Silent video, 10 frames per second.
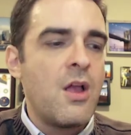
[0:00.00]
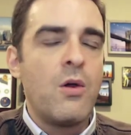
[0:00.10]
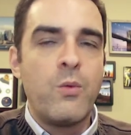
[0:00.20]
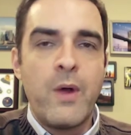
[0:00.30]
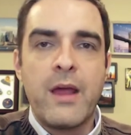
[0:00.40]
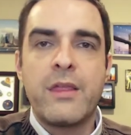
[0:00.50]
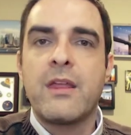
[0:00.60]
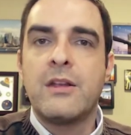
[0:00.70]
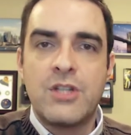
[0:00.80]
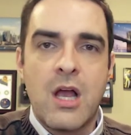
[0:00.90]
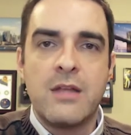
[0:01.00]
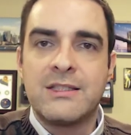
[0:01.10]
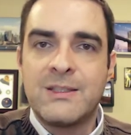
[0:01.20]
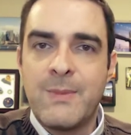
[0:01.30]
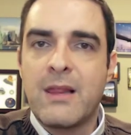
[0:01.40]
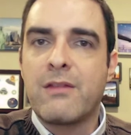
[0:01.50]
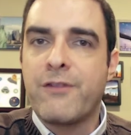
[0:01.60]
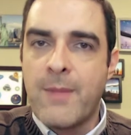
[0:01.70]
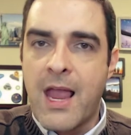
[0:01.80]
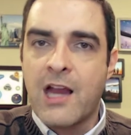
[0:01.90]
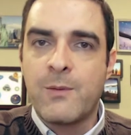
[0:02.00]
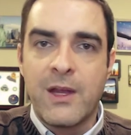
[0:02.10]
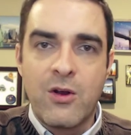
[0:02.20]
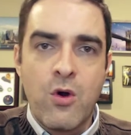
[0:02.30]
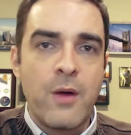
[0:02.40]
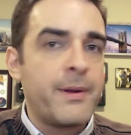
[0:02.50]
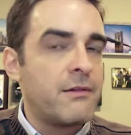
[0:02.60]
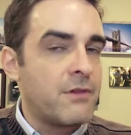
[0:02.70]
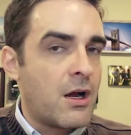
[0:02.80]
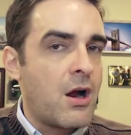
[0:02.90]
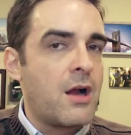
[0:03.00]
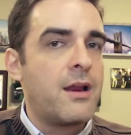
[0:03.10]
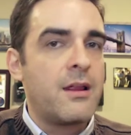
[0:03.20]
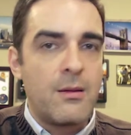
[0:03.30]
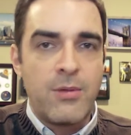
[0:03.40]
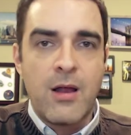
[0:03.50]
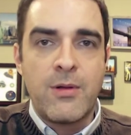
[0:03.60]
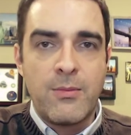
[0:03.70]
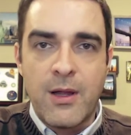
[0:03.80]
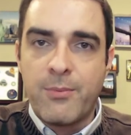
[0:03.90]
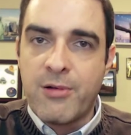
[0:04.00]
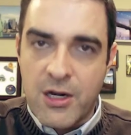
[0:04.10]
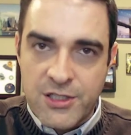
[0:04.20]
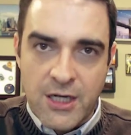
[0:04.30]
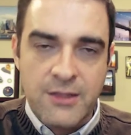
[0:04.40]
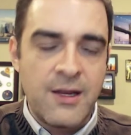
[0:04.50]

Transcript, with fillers: with John Smith from Acme Corp regarding the blah blah blah project.